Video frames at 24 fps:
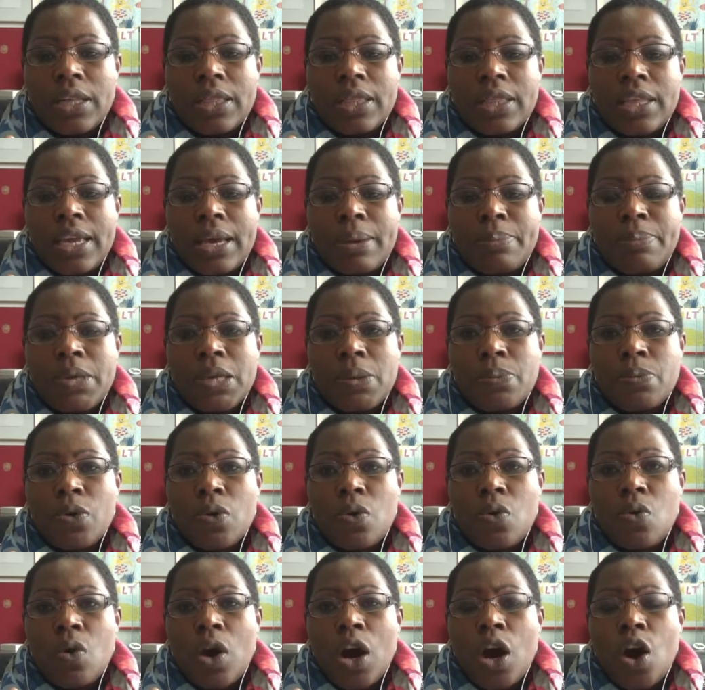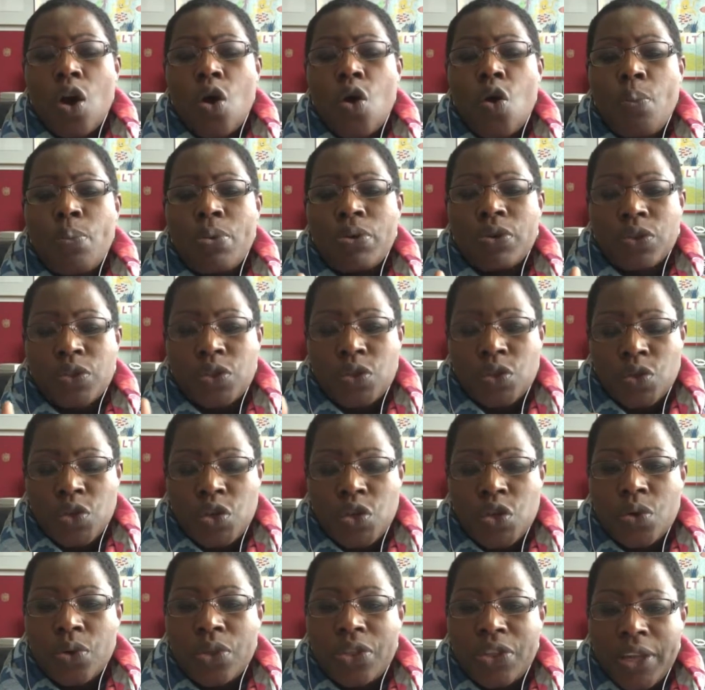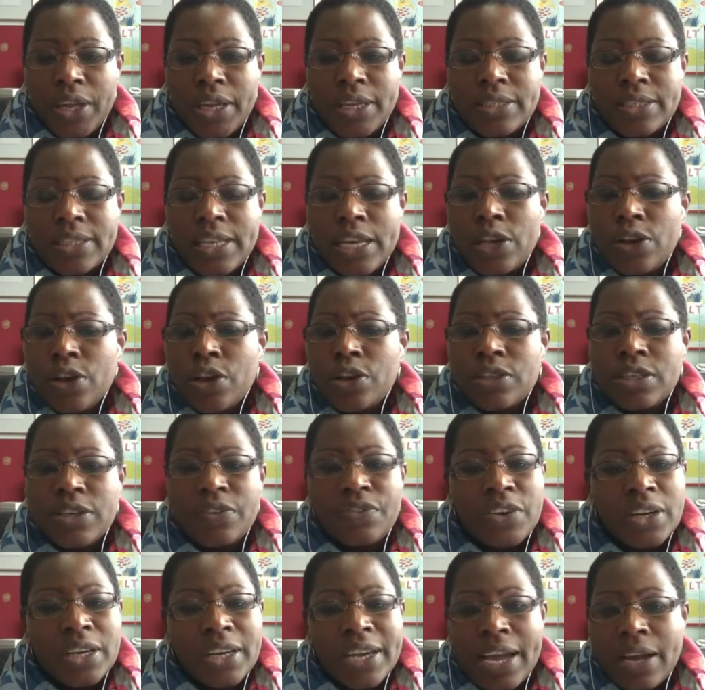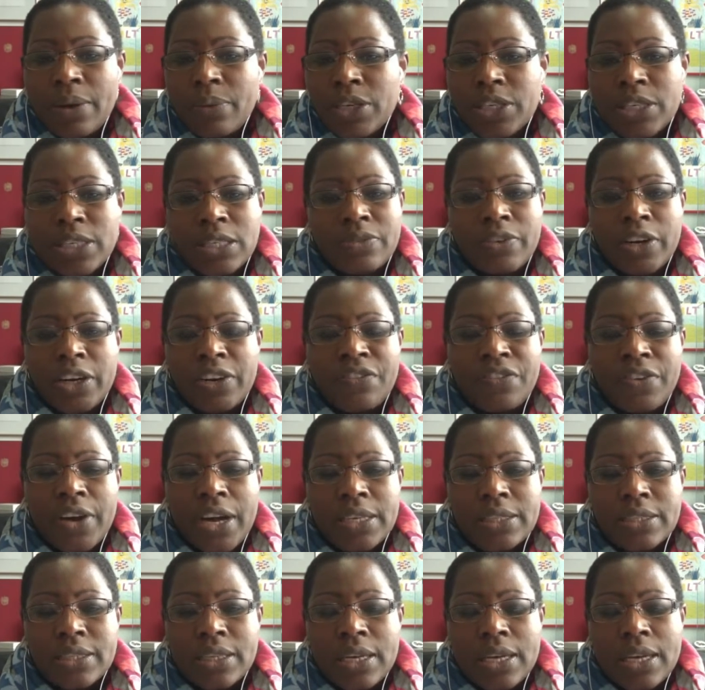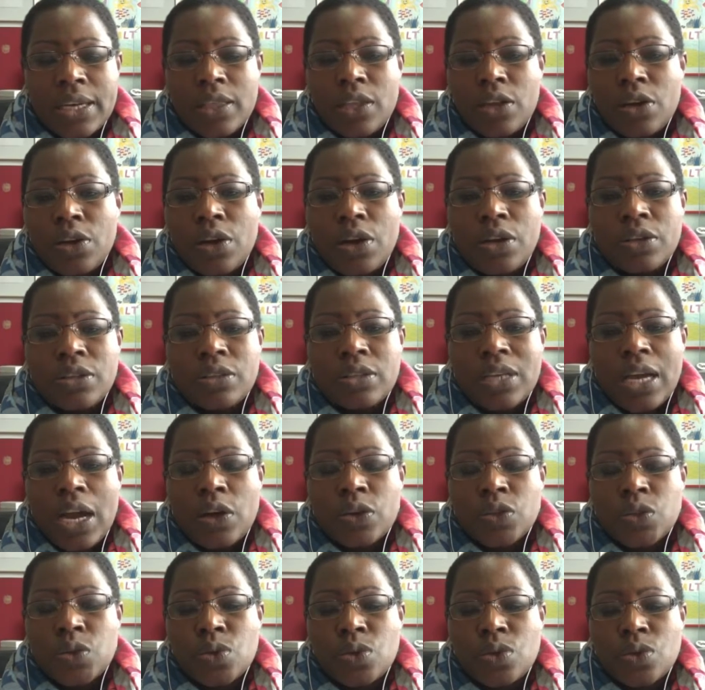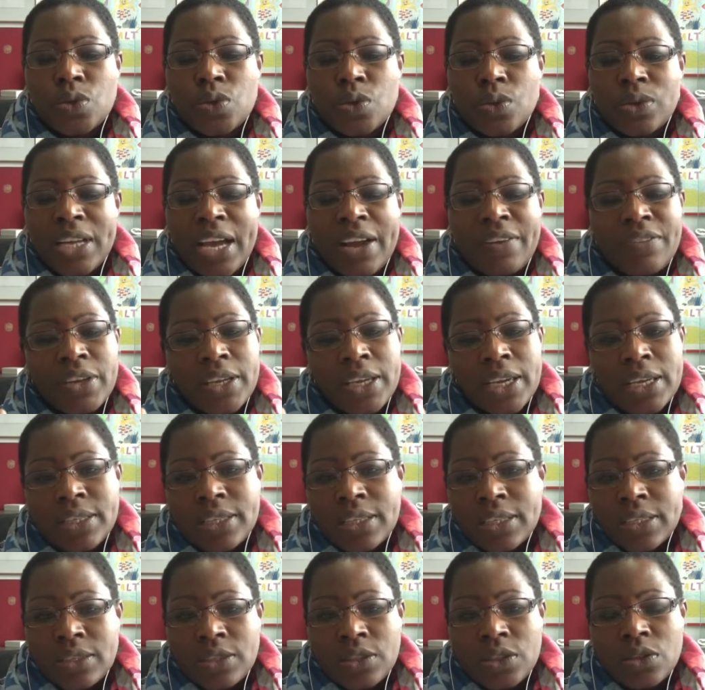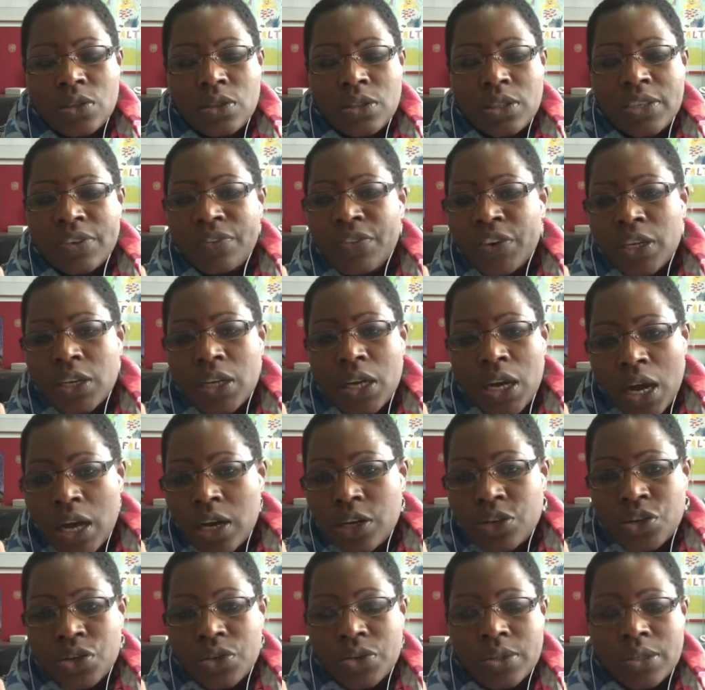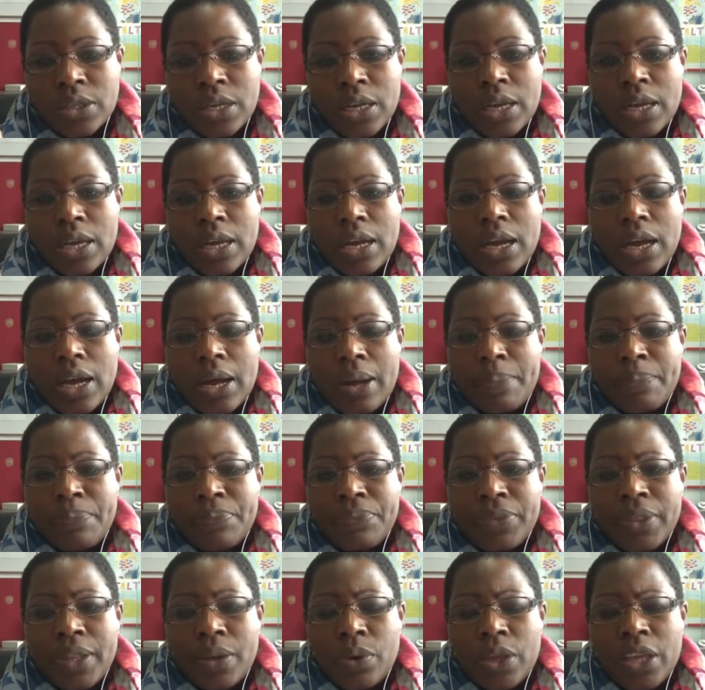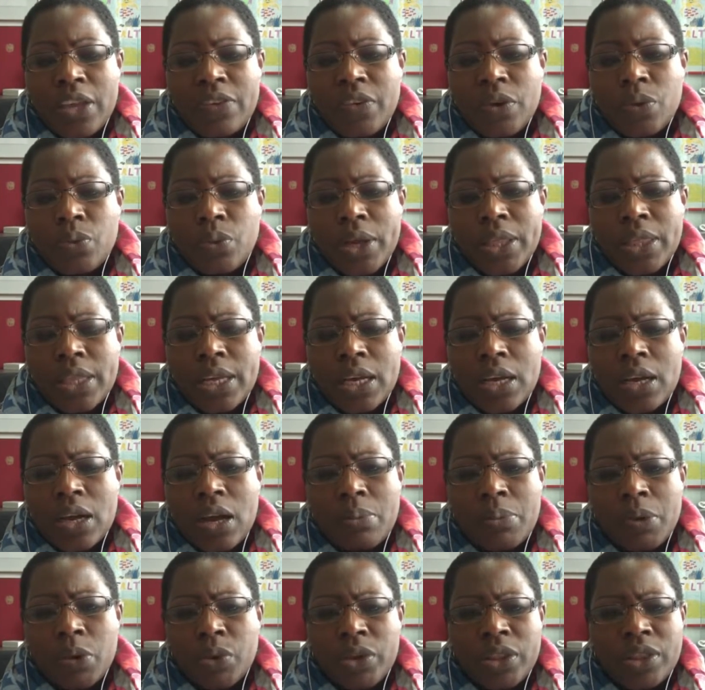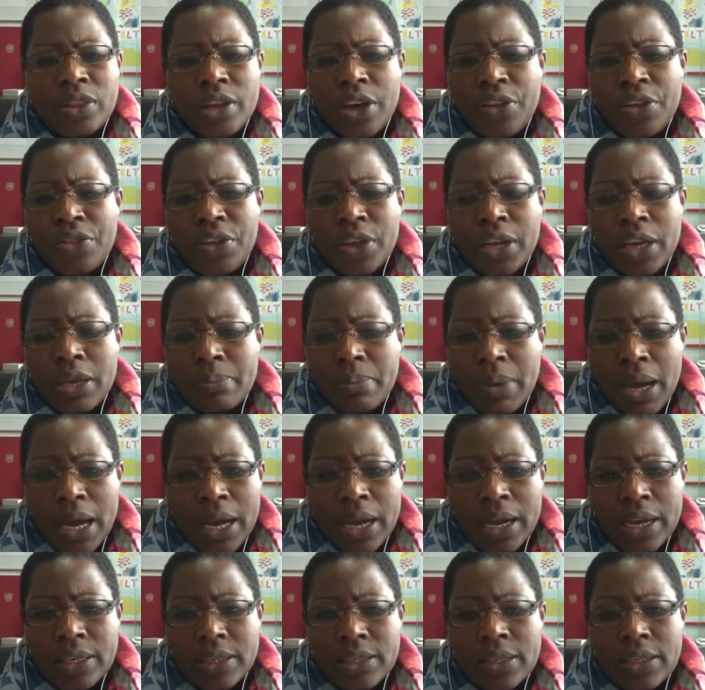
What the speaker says: They are people who are open to new things. They learn different languages very fast. They learn how to navigate in different cultures, even when they come in with nothing in mind.